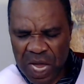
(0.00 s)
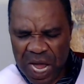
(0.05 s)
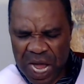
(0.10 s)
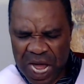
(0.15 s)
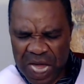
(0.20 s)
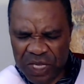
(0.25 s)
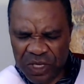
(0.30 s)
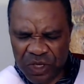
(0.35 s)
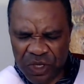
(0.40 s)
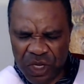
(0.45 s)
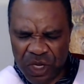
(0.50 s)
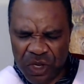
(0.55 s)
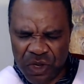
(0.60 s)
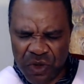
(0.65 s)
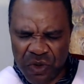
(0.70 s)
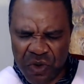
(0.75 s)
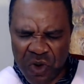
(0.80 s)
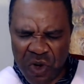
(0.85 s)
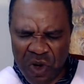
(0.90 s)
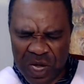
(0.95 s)
I see
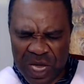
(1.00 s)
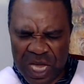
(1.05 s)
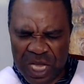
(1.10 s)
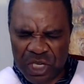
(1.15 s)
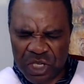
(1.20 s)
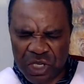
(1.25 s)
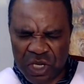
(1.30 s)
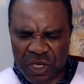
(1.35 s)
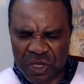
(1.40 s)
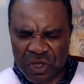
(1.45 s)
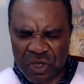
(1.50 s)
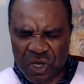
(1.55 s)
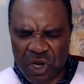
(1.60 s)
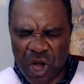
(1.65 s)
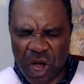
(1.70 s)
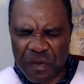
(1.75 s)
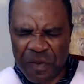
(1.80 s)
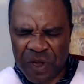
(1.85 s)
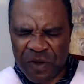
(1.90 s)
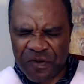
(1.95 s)
new locations
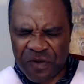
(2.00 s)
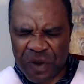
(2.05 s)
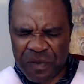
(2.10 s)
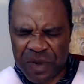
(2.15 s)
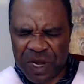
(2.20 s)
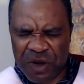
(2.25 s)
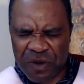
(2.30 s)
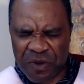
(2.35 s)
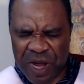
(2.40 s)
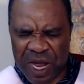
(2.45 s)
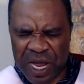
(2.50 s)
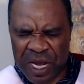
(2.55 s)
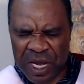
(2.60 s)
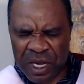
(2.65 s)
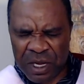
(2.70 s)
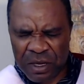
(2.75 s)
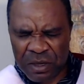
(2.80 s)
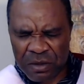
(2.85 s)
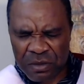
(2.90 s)
coming from the rain.